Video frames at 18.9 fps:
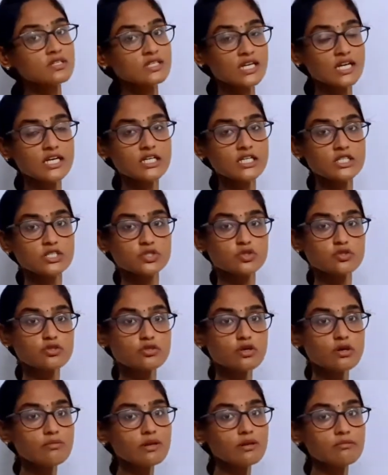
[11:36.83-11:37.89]
select a
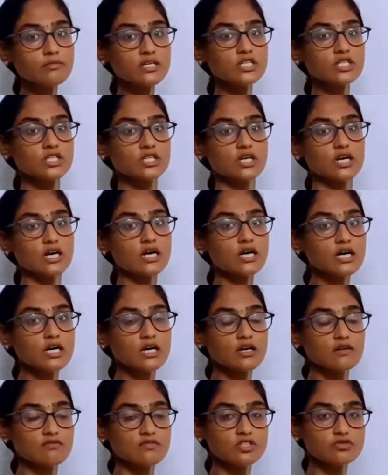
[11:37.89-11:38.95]
suitable meter
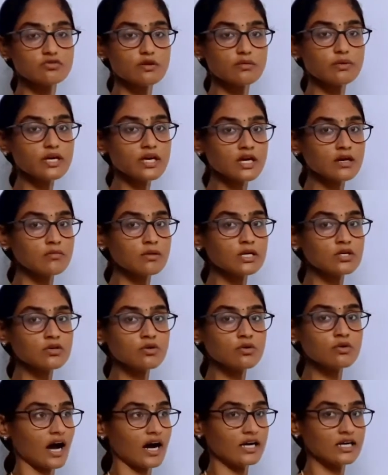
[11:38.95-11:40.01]
which will be able
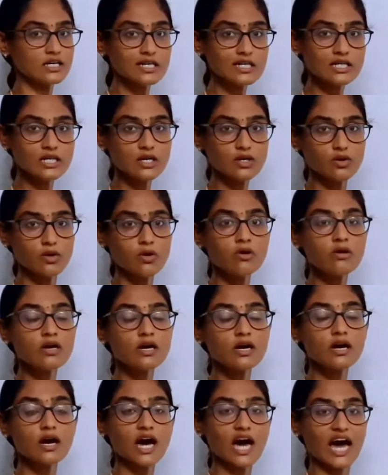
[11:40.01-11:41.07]
to handle the load,
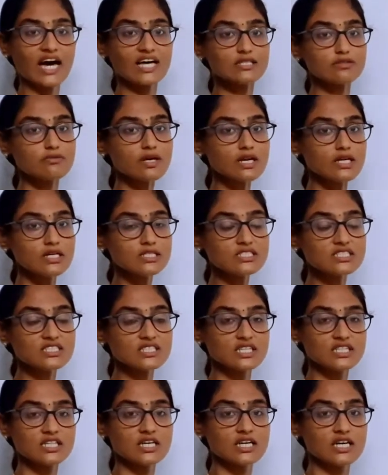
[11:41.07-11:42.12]
as well as
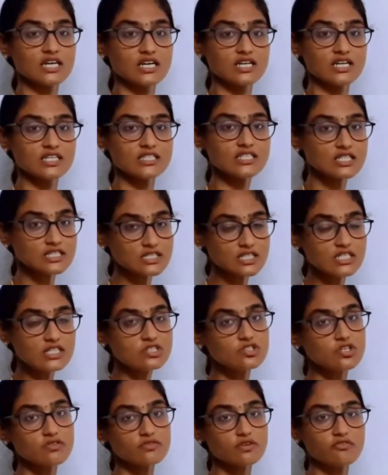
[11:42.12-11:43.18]
the resistance
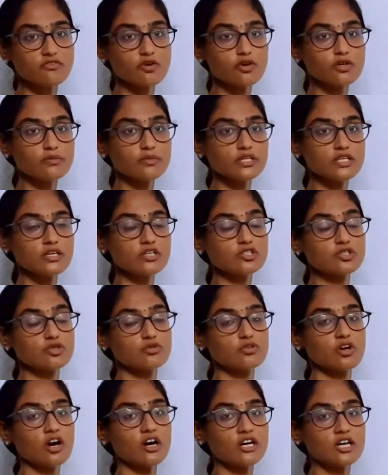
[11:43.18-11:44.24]
of the voltmeter should
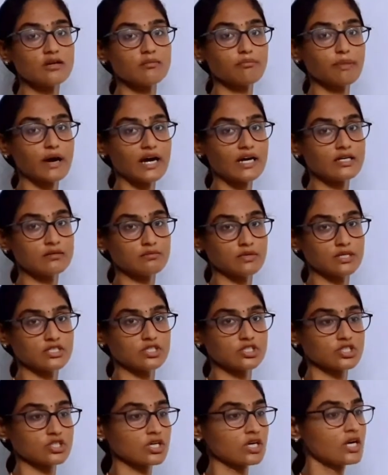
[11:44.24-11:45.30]
not impact much.